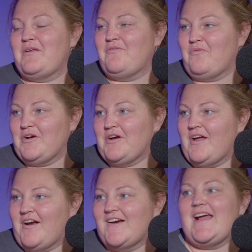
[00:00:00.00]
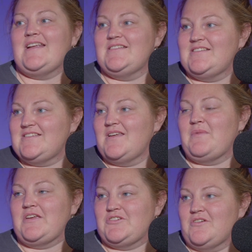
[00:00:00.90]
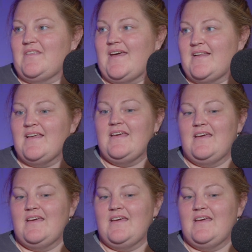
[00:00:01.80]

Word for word: bit of work on our end to make sure that